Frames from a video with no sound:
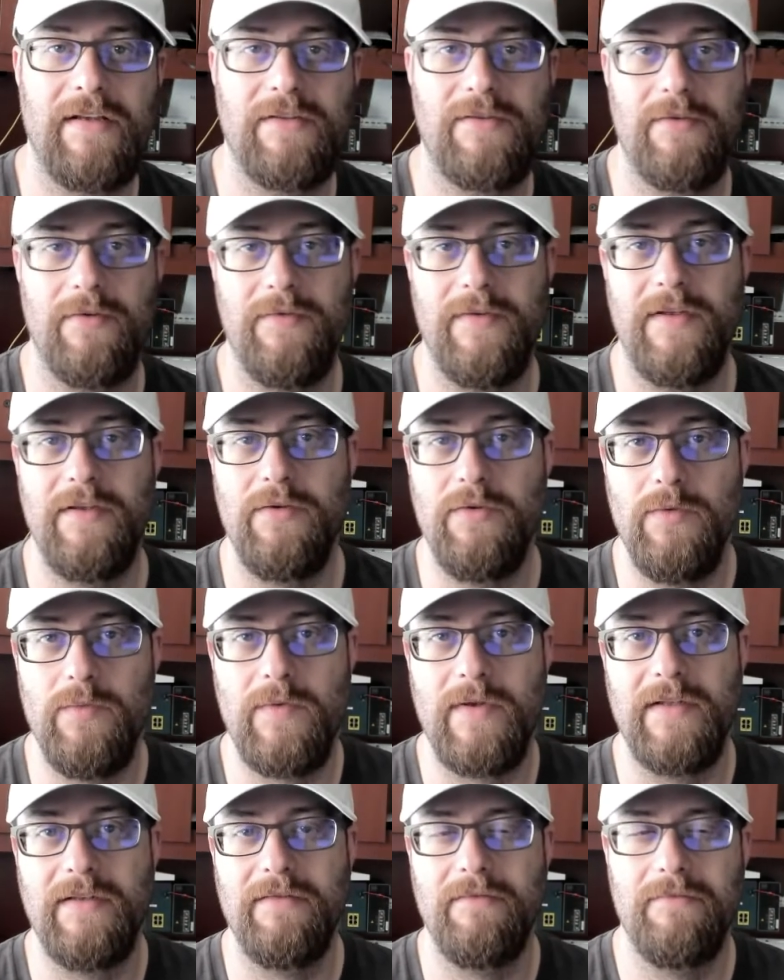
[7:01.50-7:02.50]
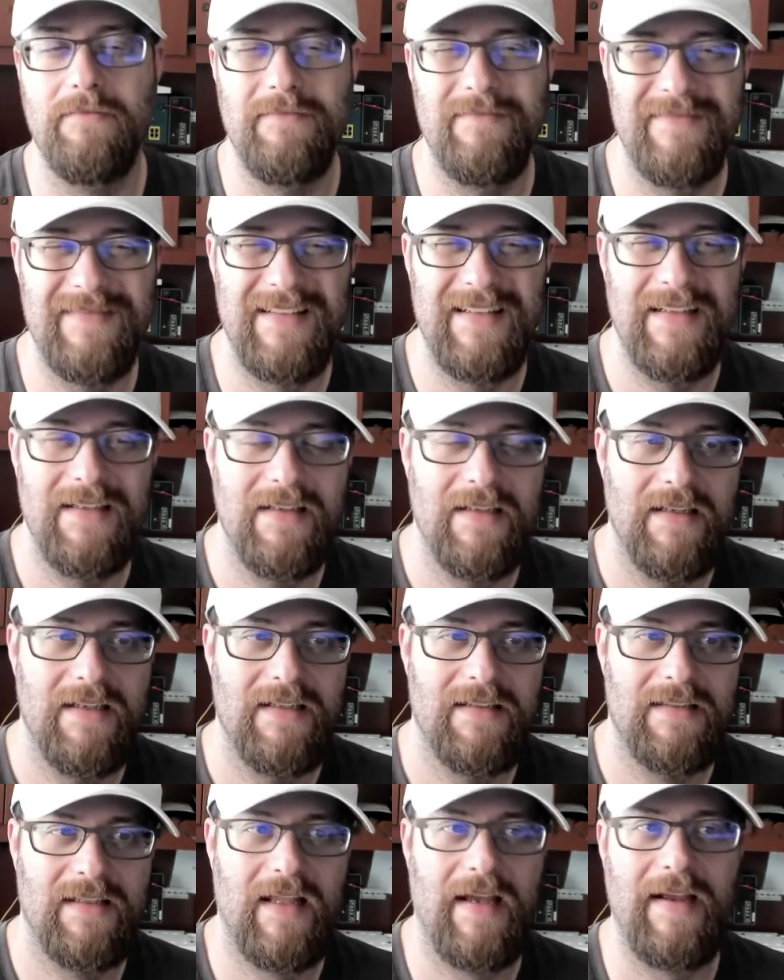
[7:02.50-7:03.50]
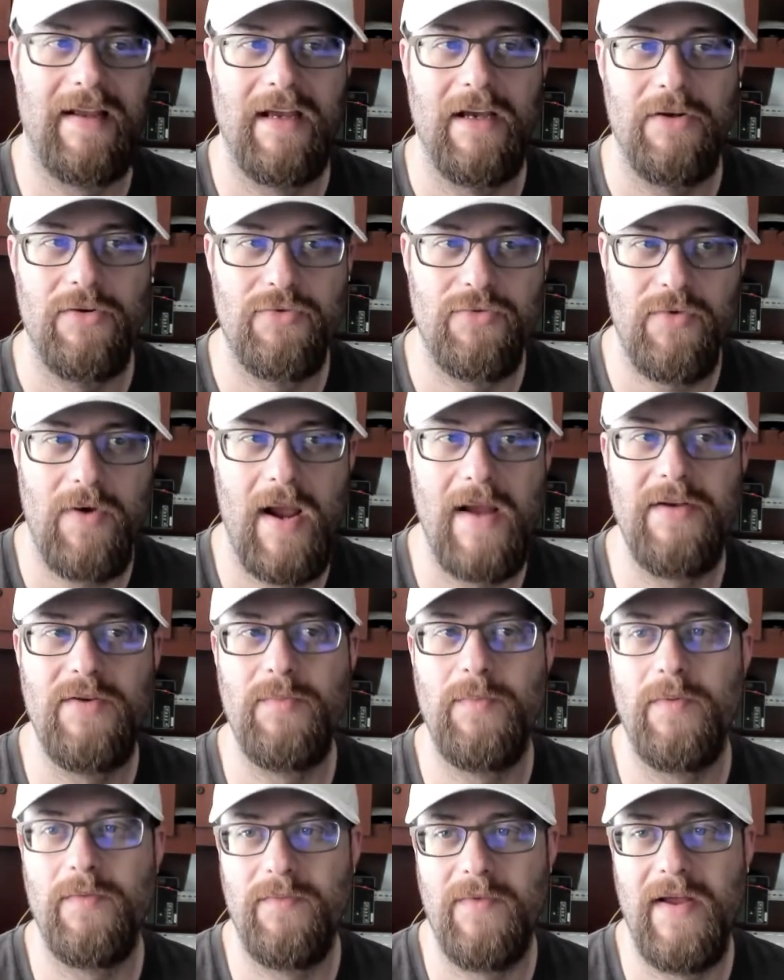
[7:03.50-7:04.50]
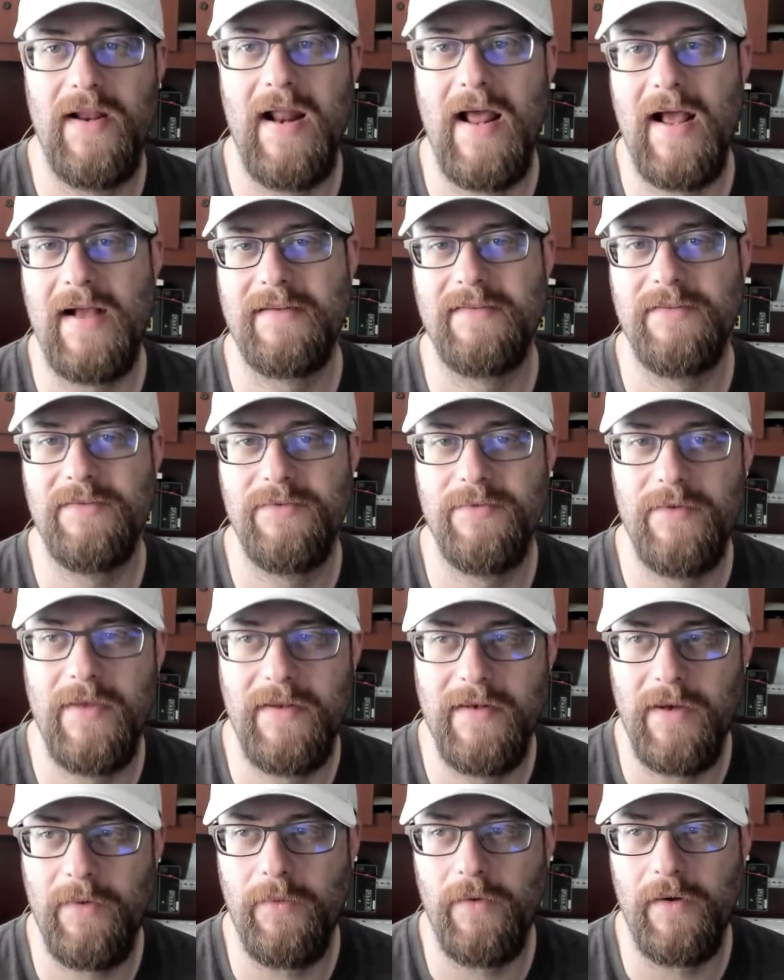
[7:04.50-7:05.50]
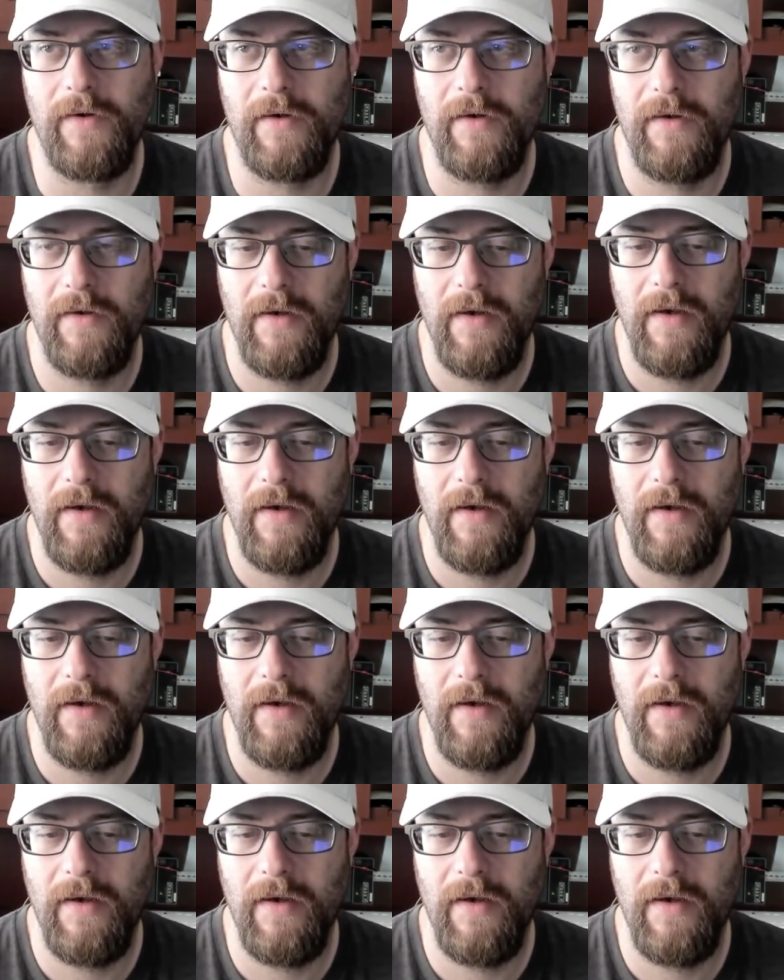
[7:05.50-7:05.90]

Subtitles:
so that you can try to prevent access to that network.